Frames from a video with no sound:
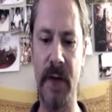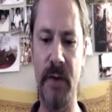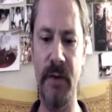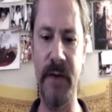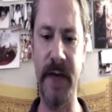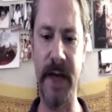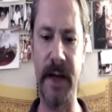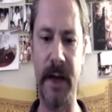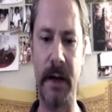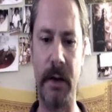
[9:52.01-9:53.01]
moving
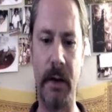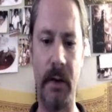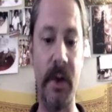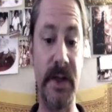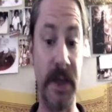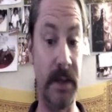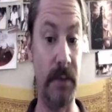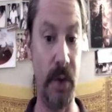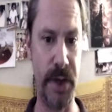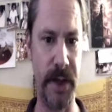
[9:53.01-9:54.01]
and that are always in
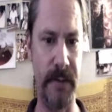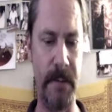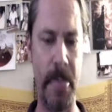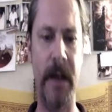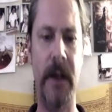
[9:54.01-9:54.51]
motion.